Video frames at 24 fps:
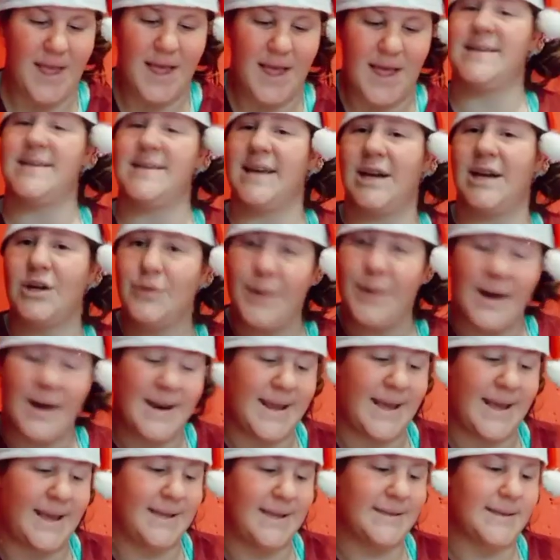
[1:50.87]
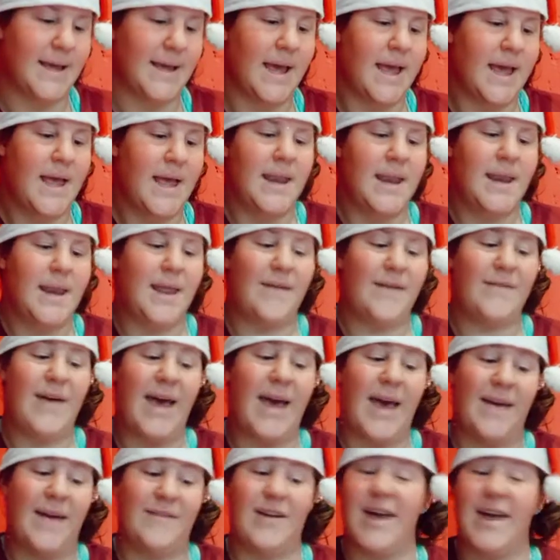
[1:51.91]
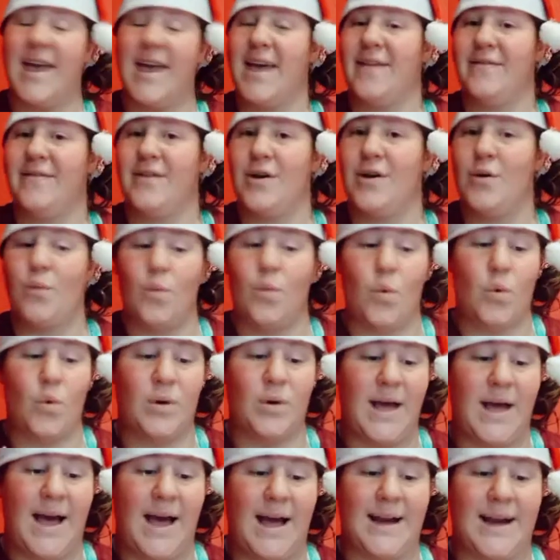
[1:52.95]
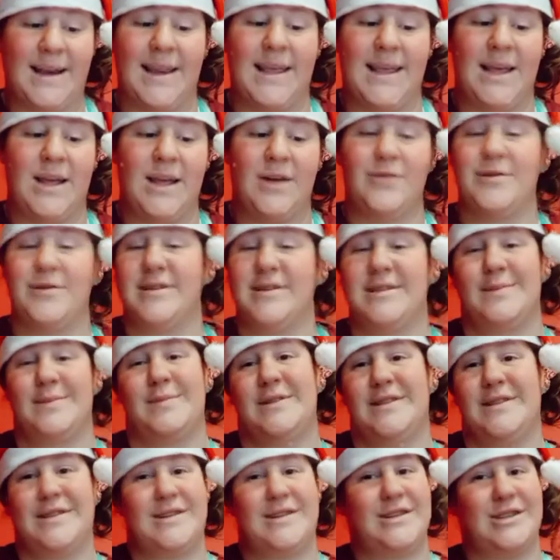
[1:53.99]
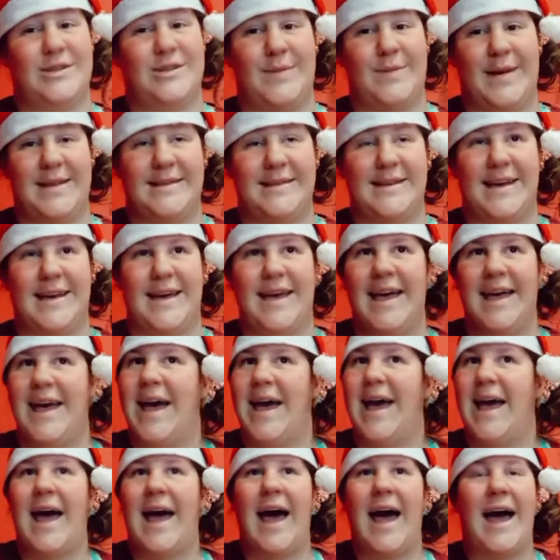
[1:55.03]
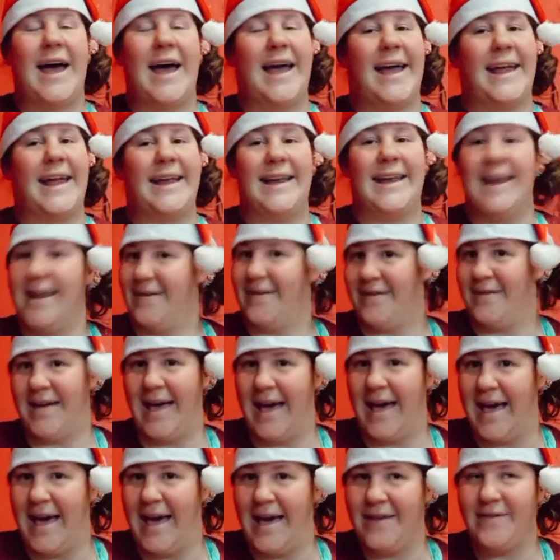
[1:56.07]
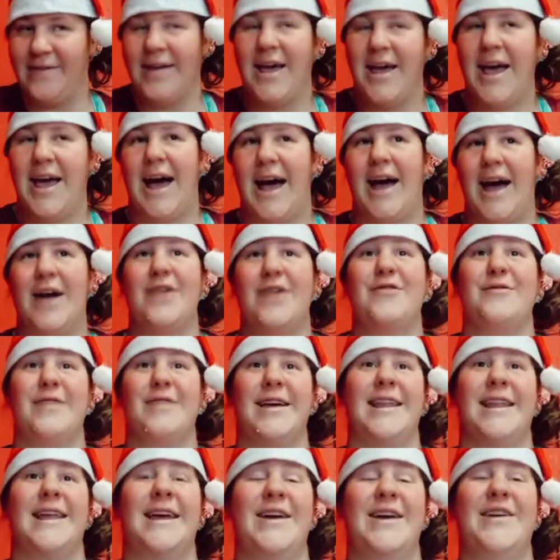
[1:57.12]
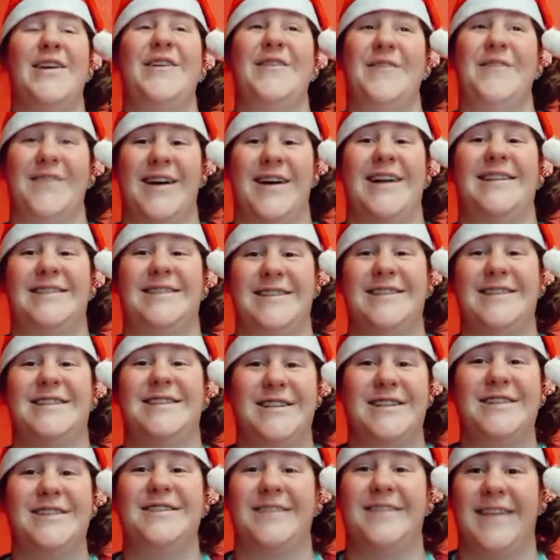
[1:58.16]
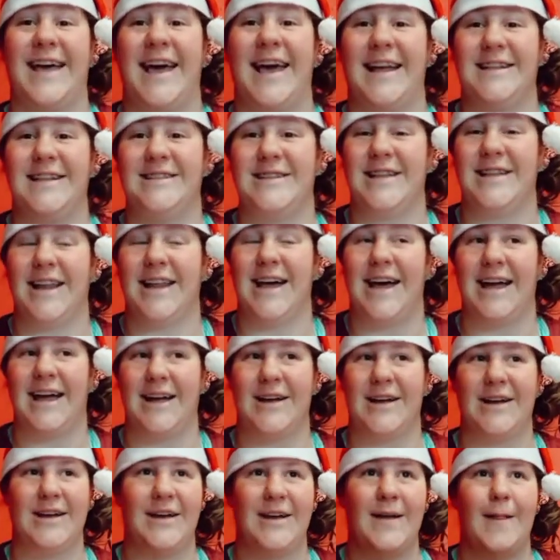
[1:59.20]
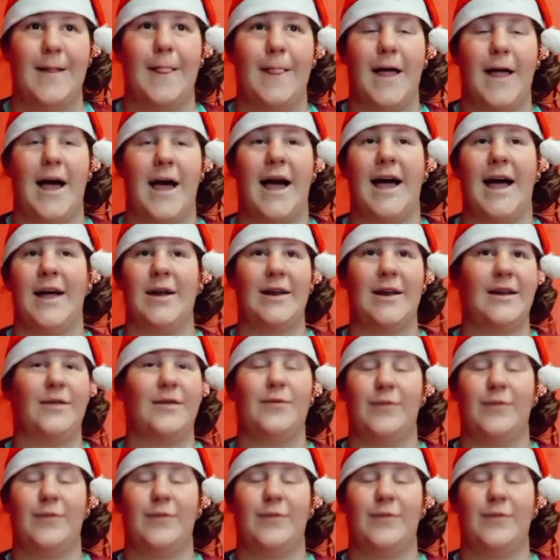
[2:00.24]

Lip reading: The second one is, never have I ever worn an ugly Christmas sweater. I never have. I really want to do that, I